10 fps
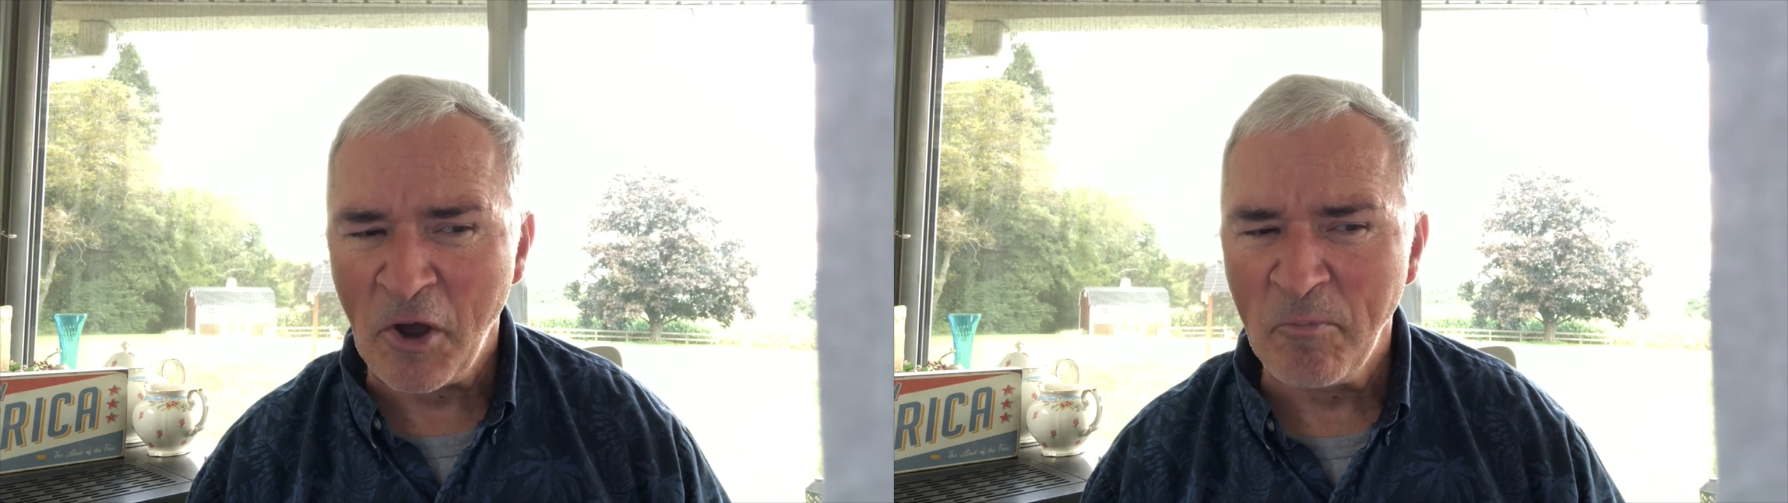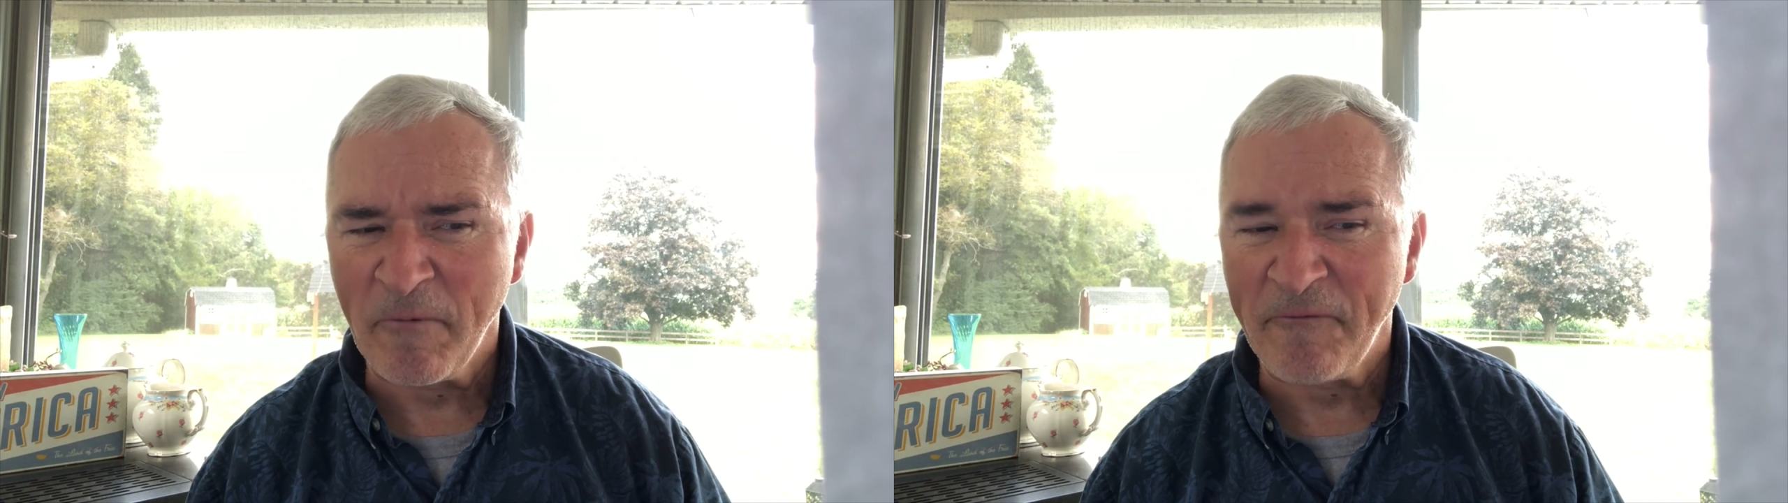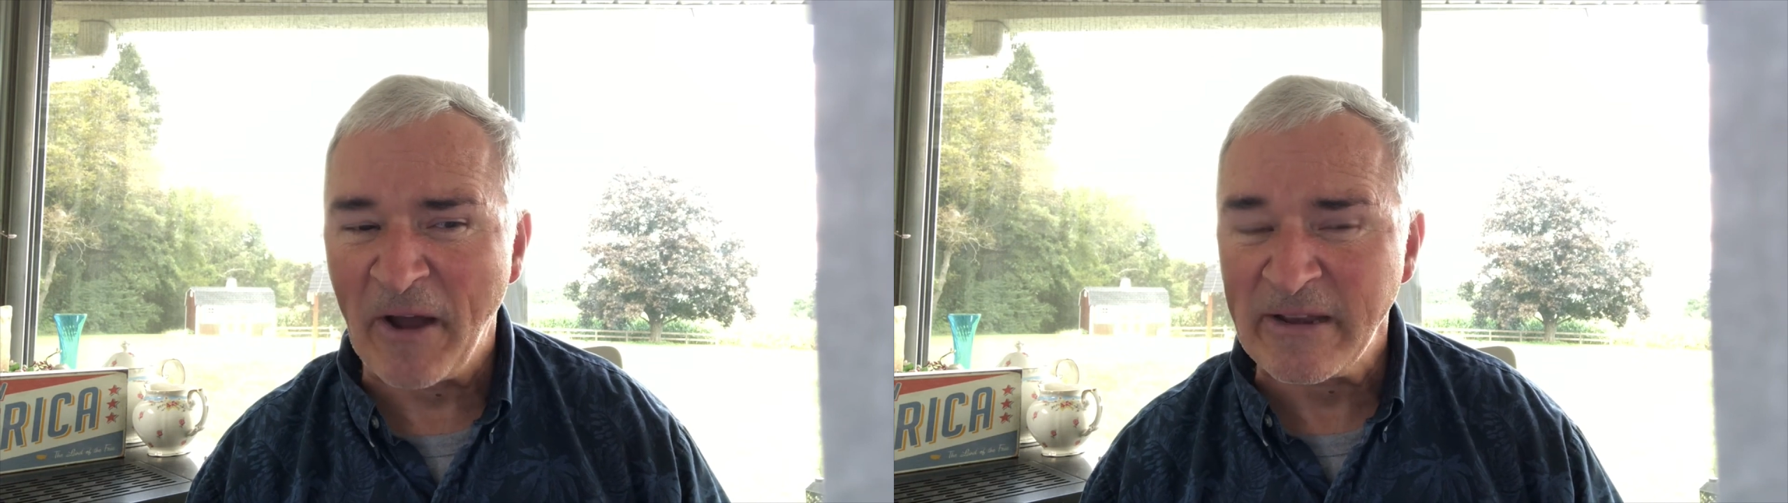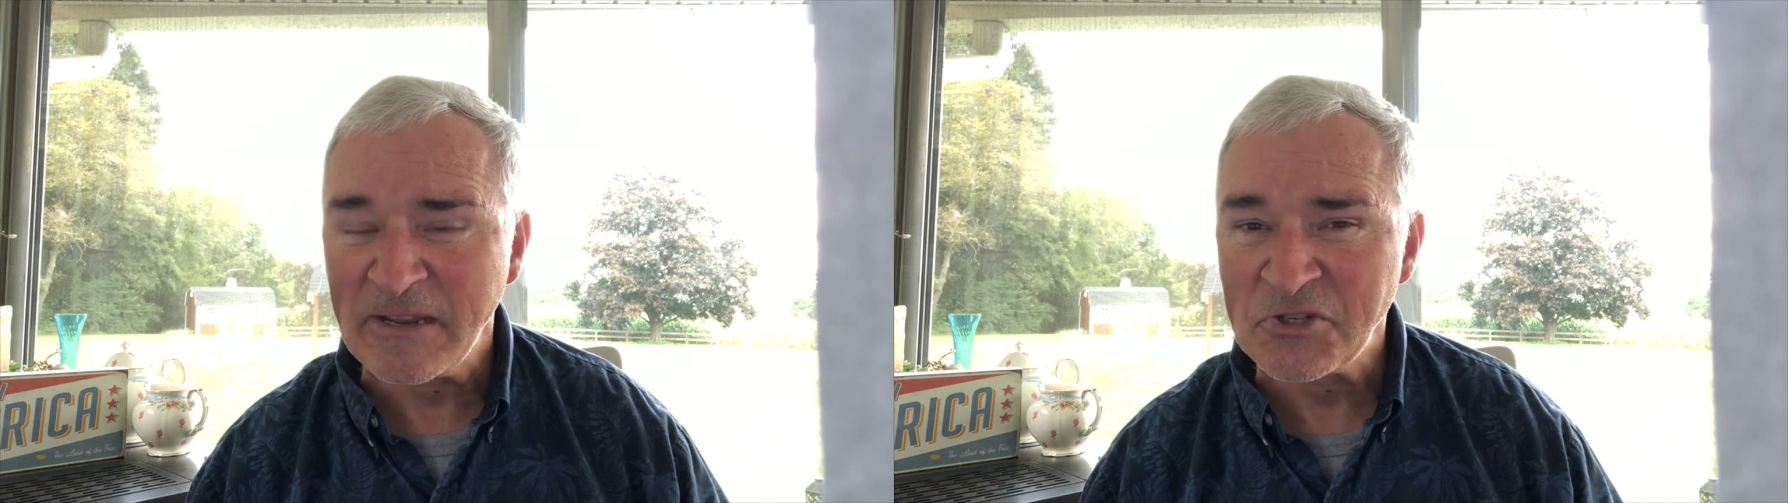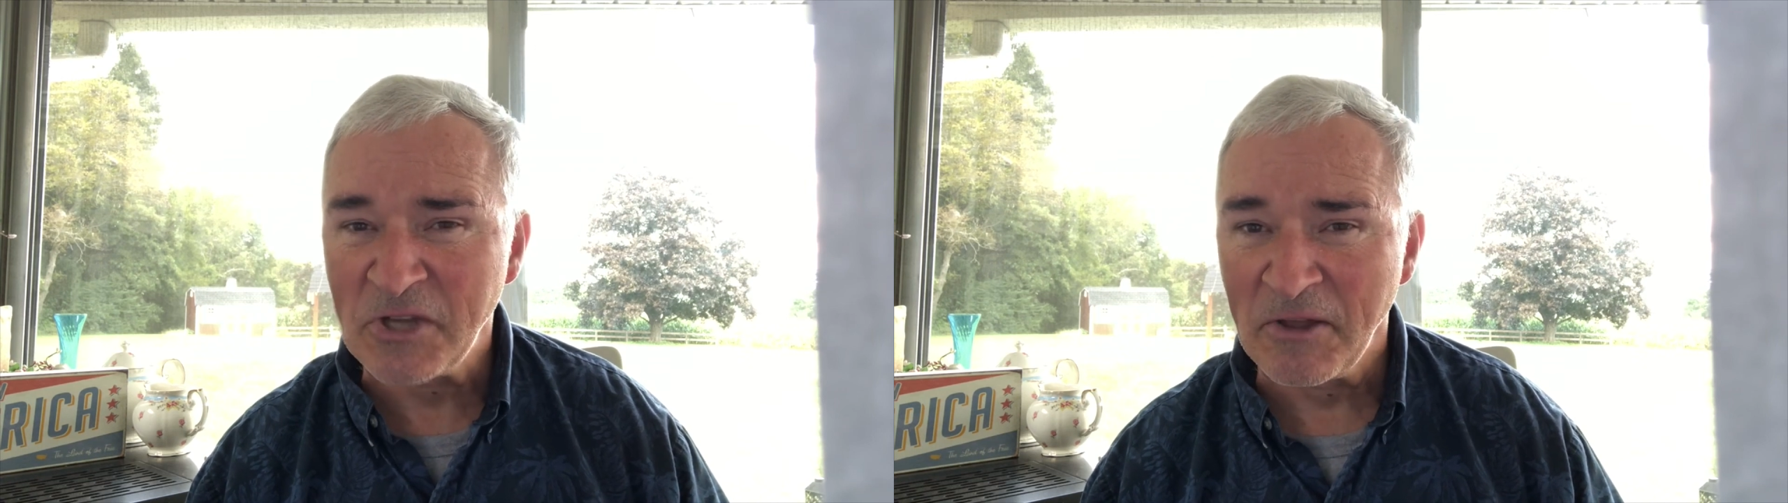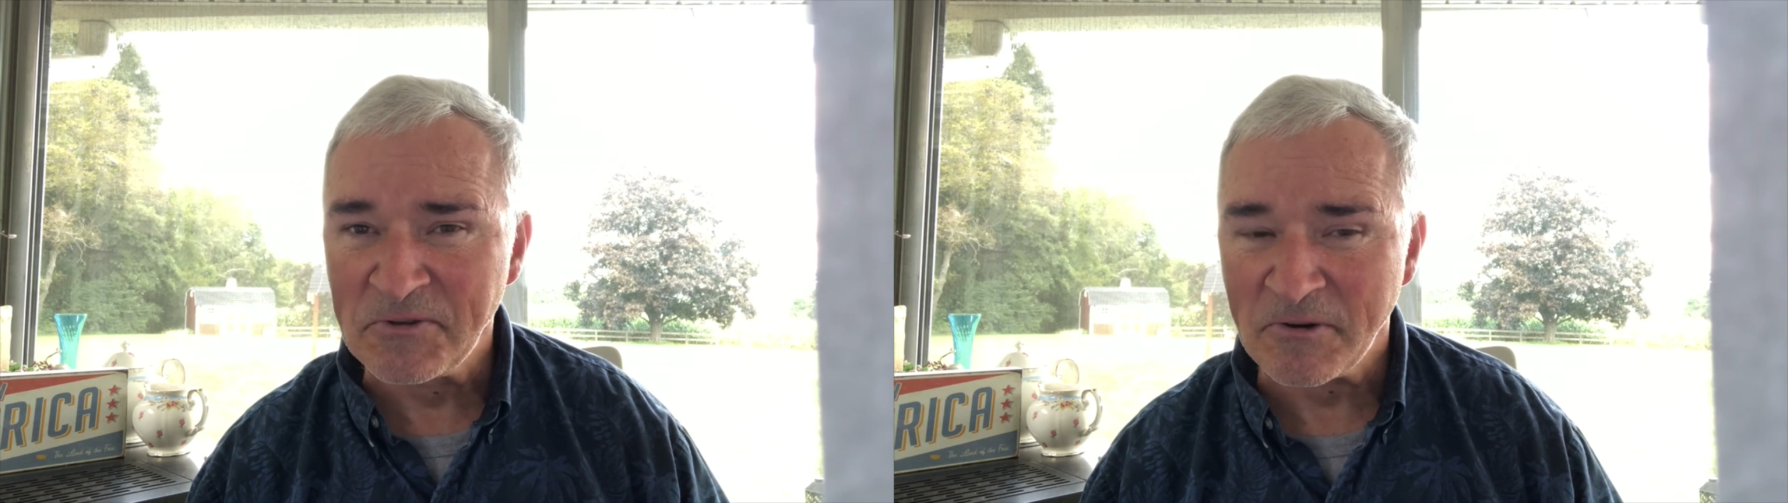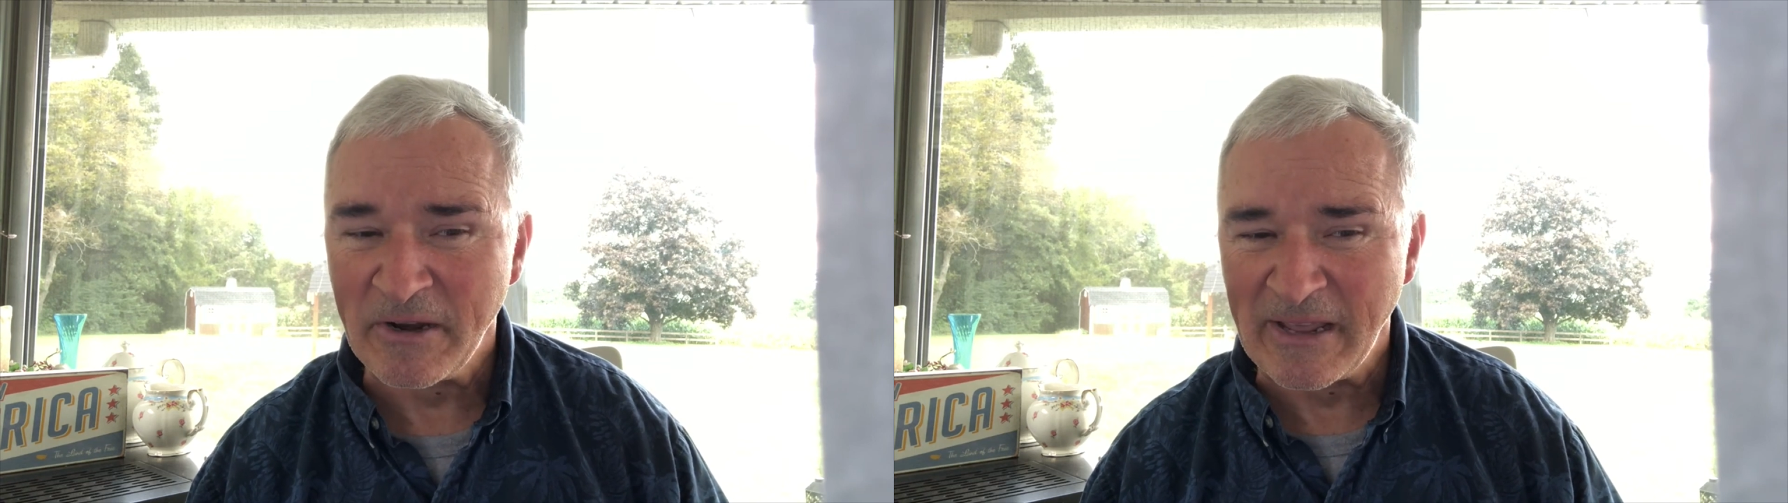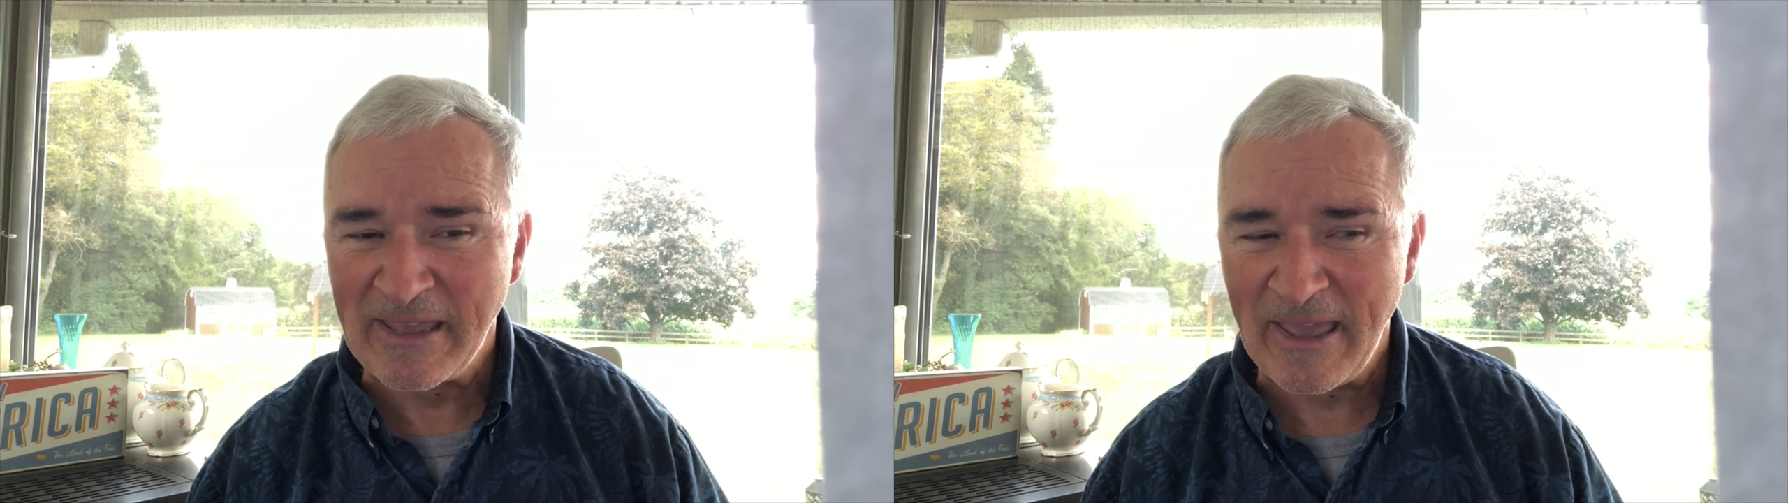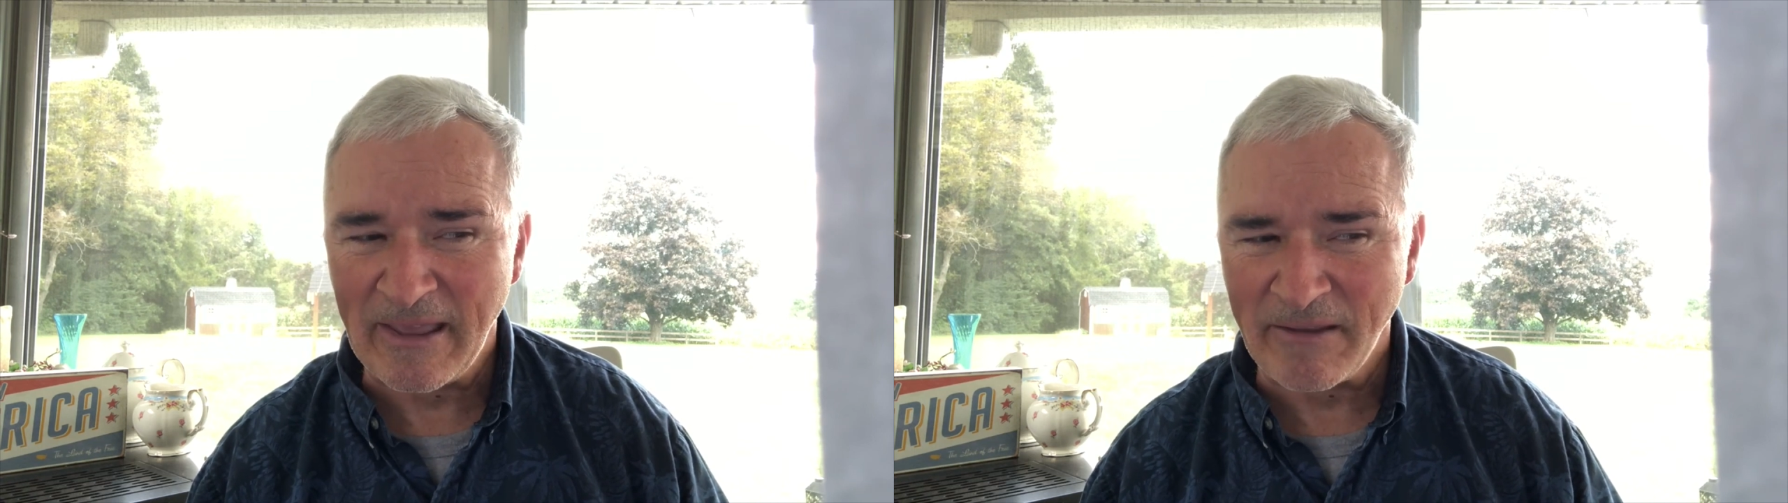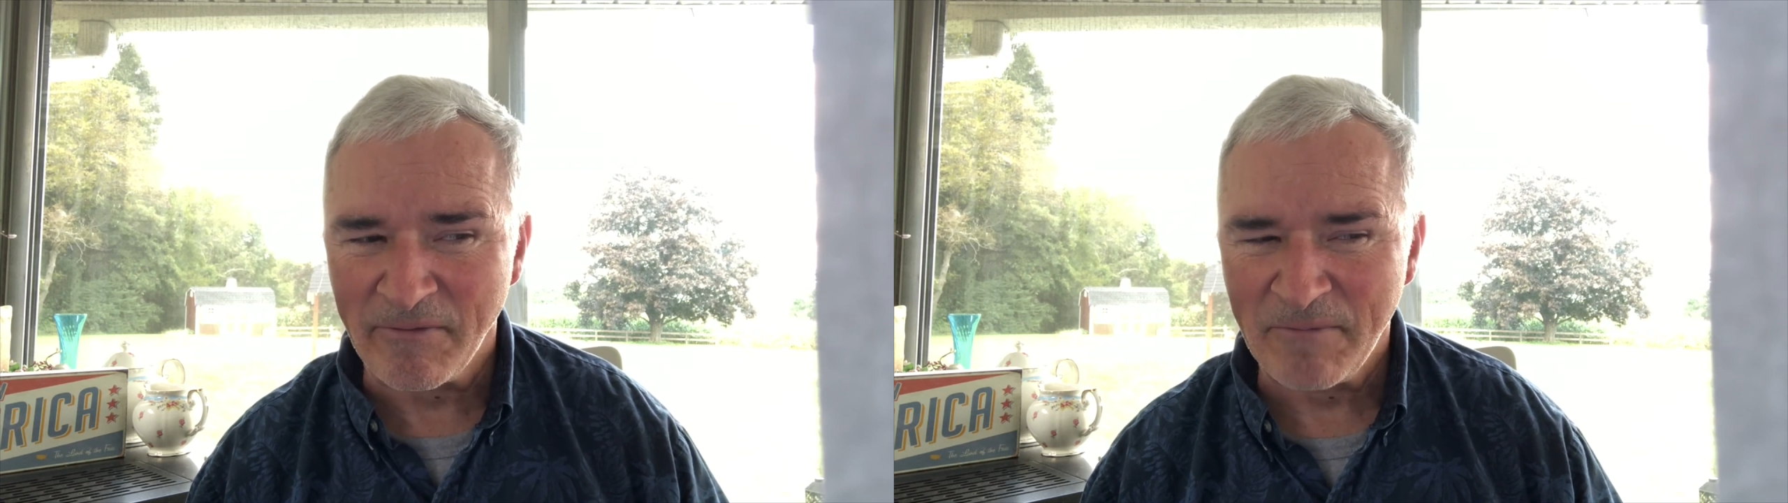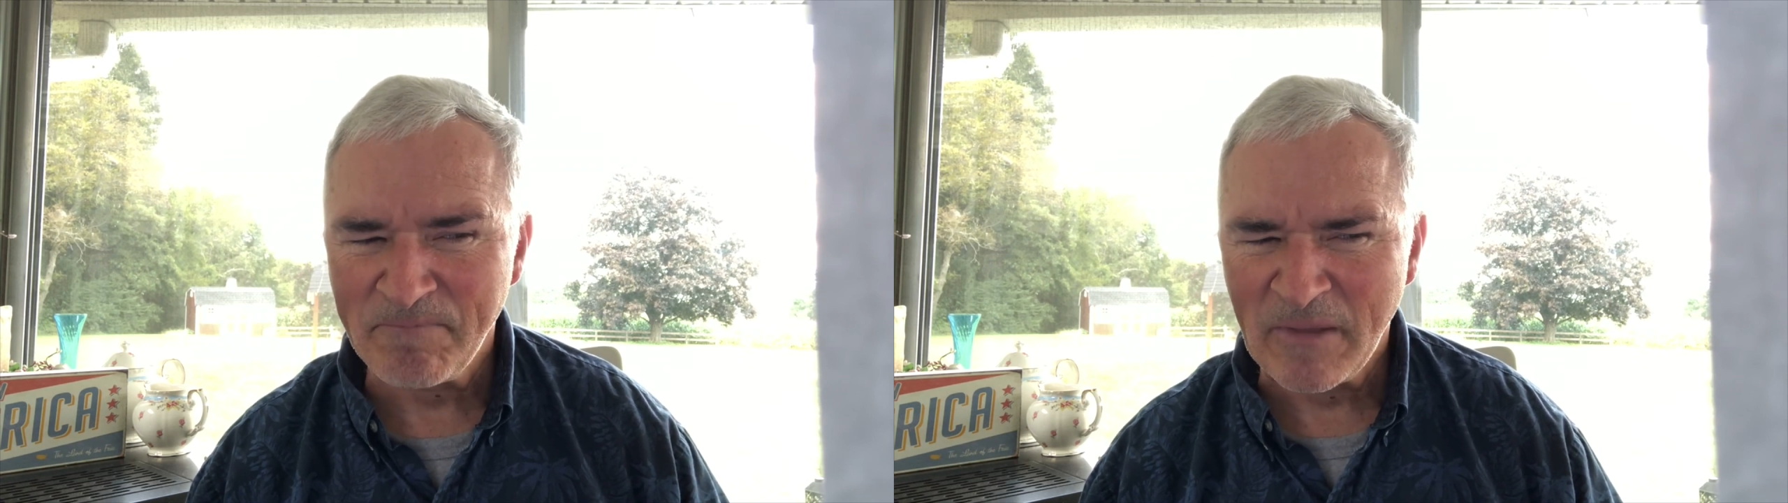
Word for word: hope of finding shelter in a cave